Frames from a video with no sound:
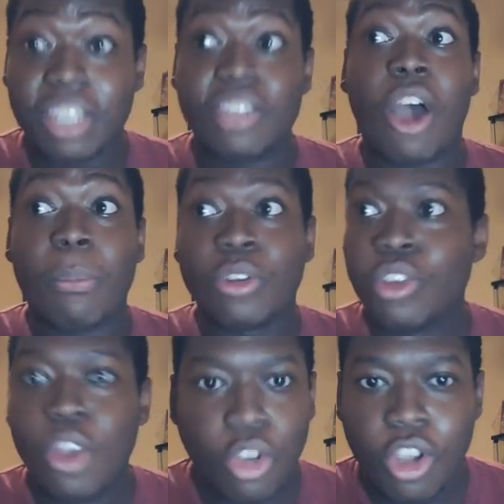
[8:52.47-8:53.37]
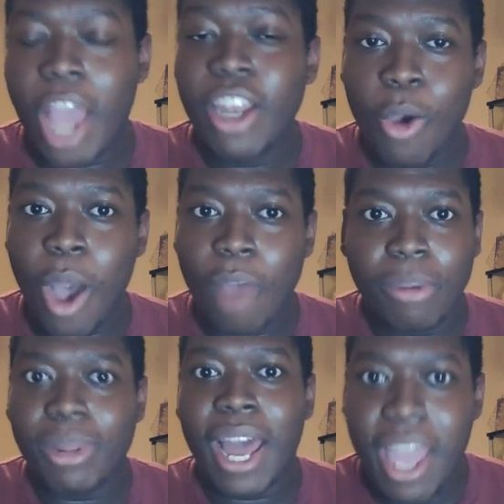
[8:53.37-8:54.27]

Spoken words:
You know, I know I reply to